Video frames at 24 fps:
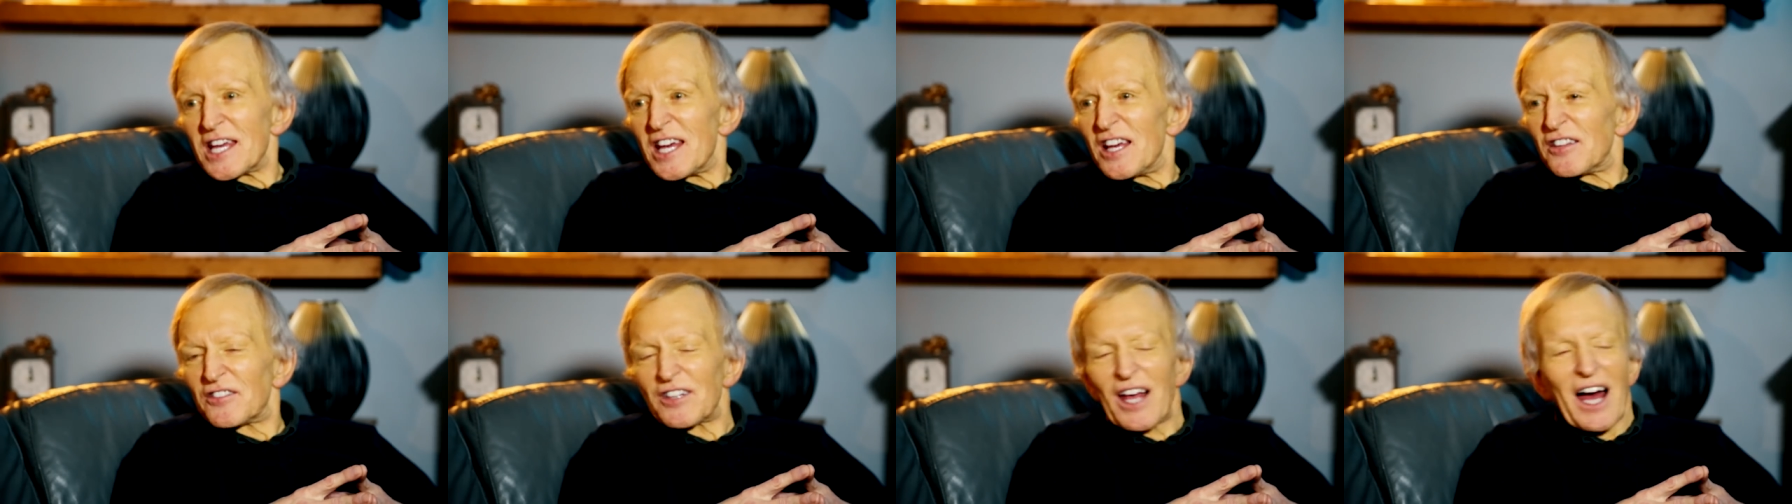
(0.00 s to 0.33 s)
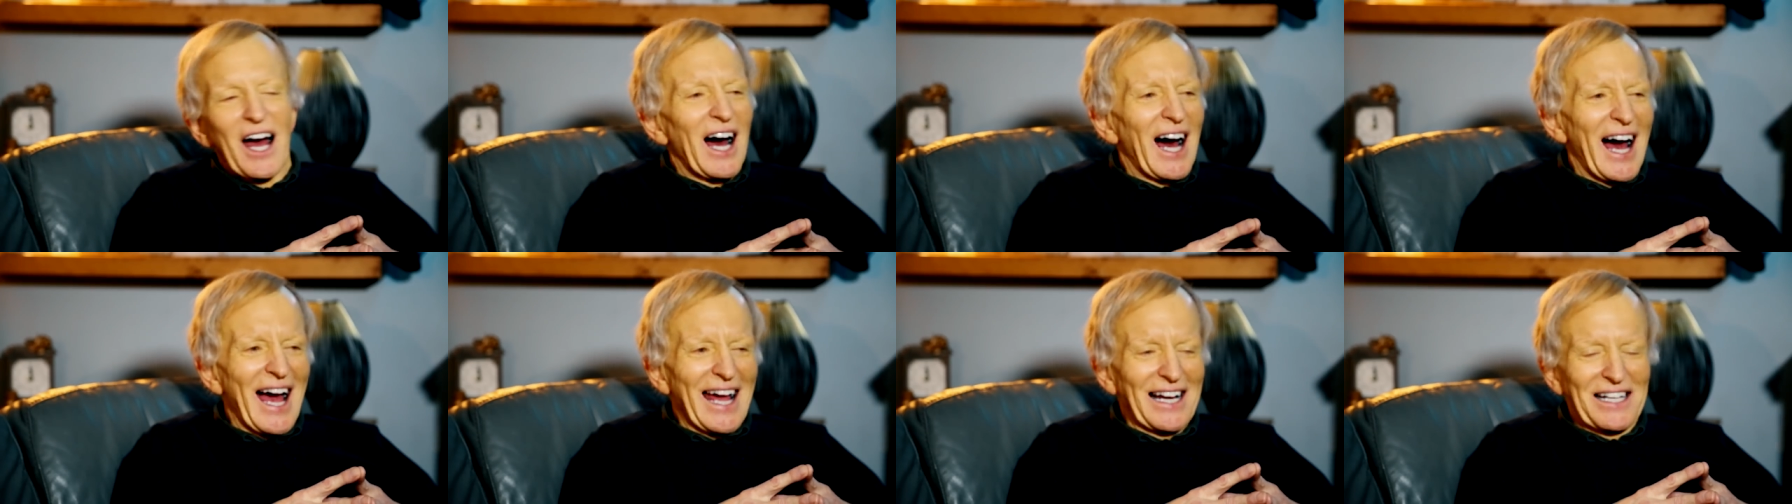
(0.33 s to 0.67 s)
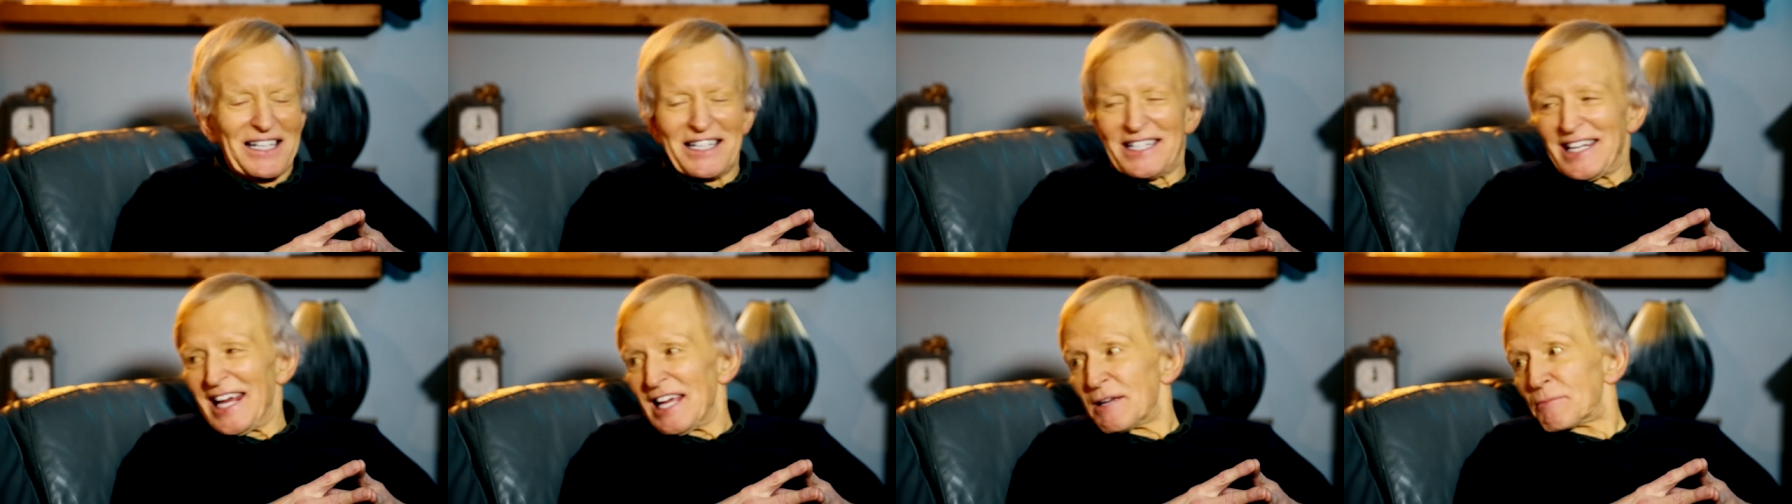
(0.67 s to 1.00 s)
years. I
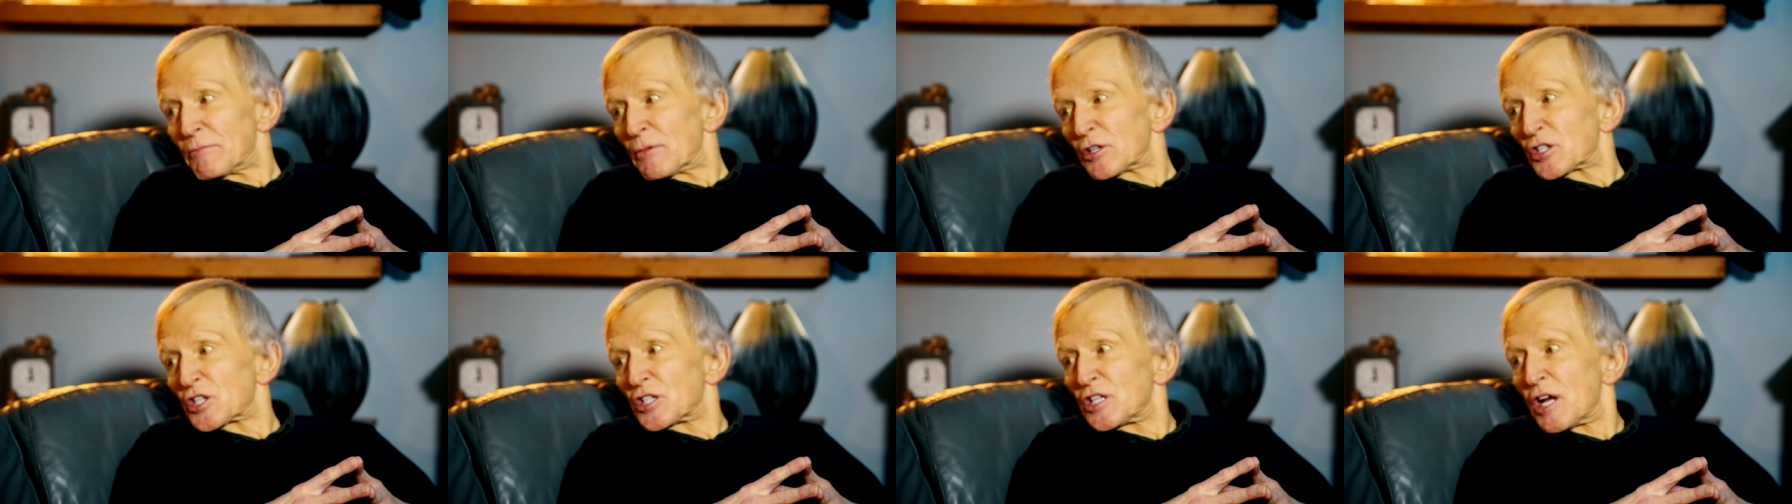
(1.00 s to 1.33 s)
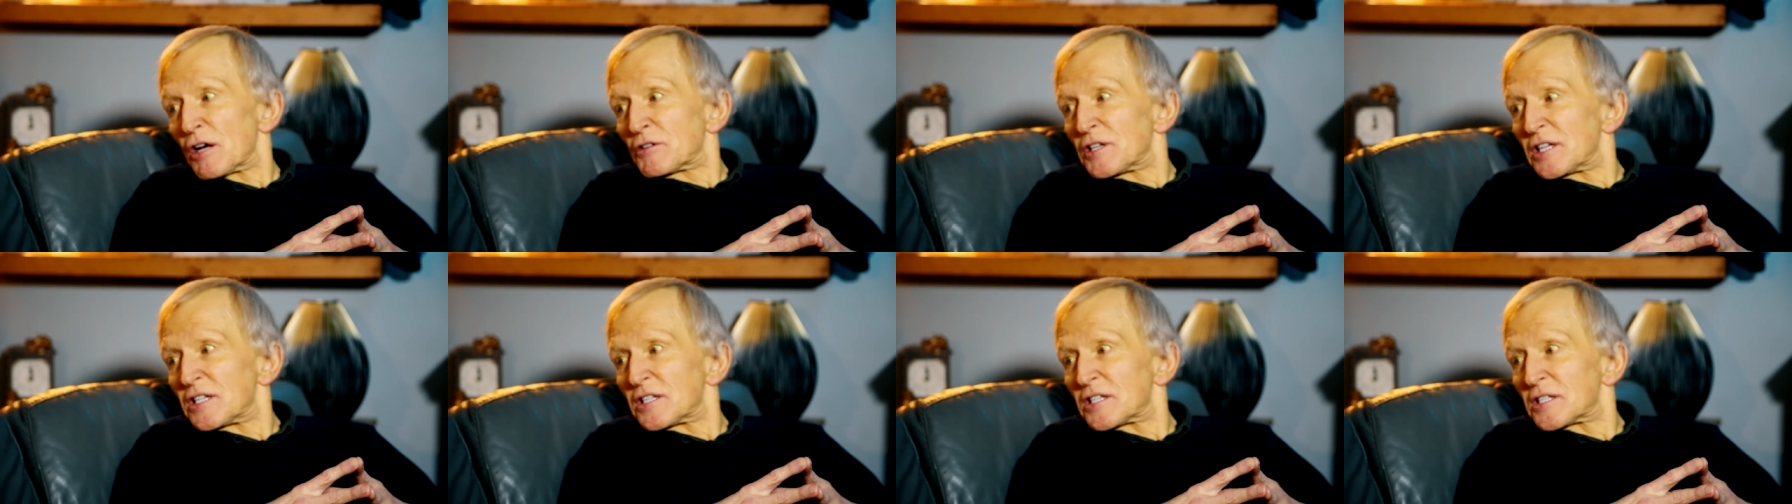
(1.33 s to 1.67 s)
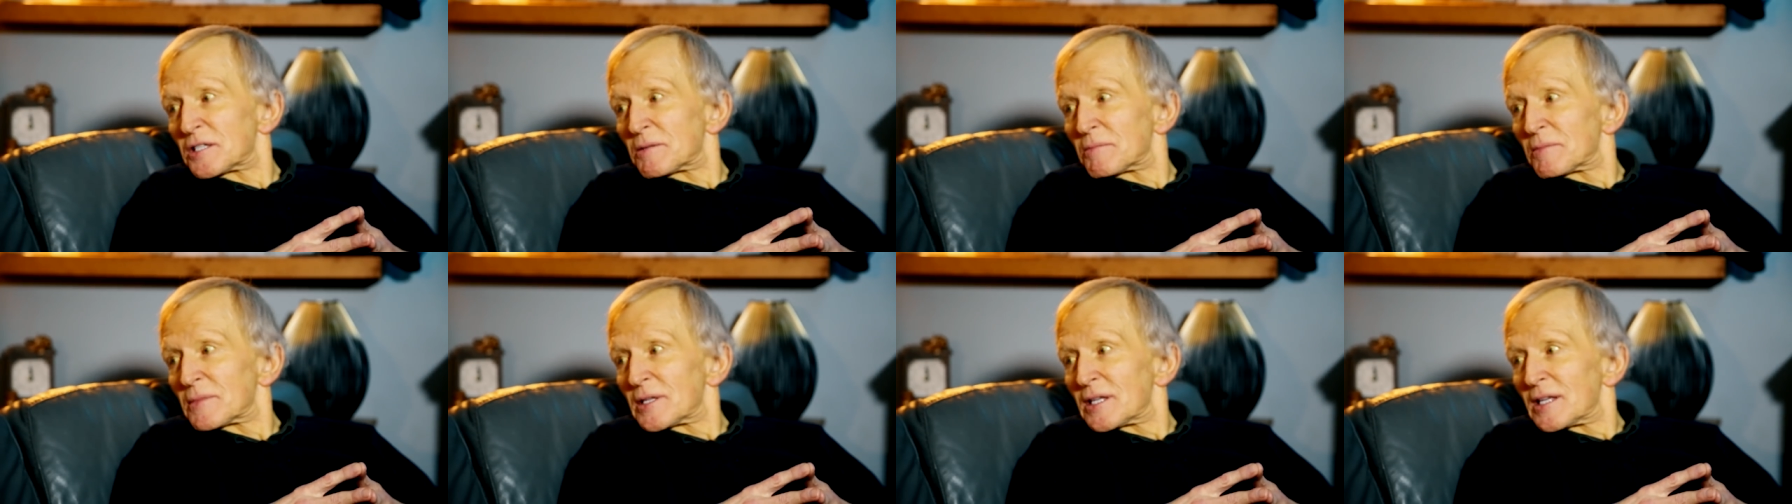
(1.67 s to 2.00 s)
hadn't taken much
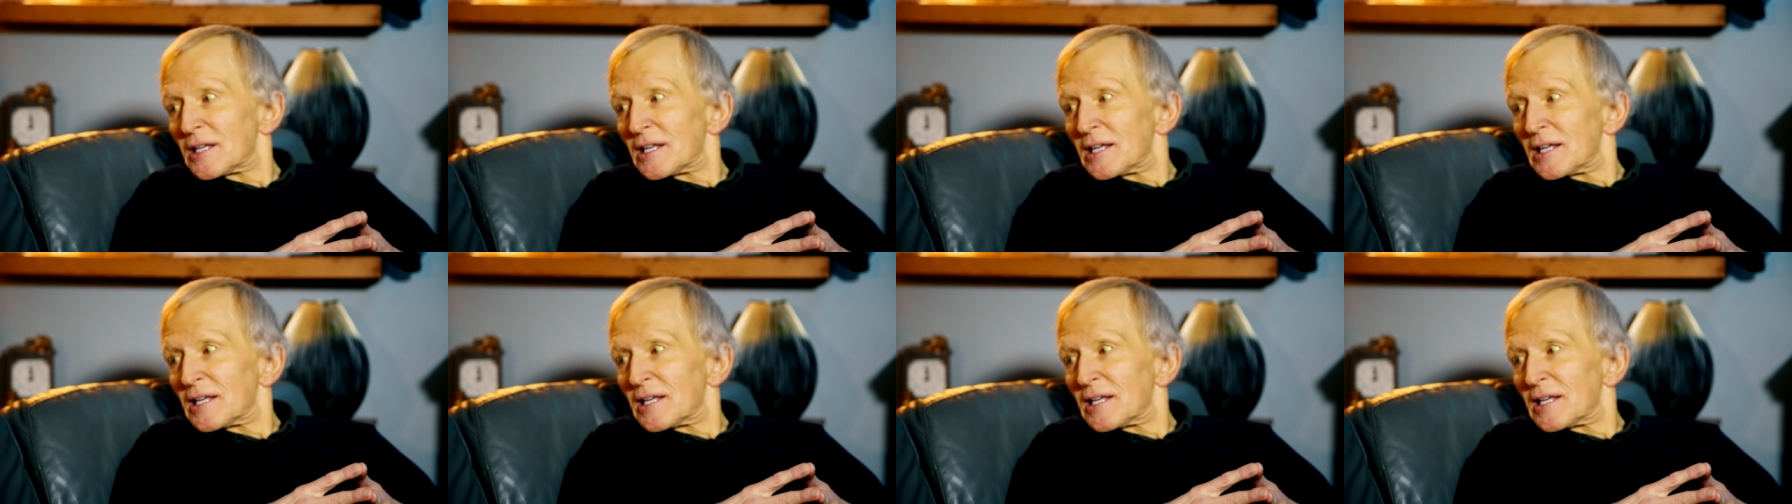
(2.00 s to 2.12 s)
notice.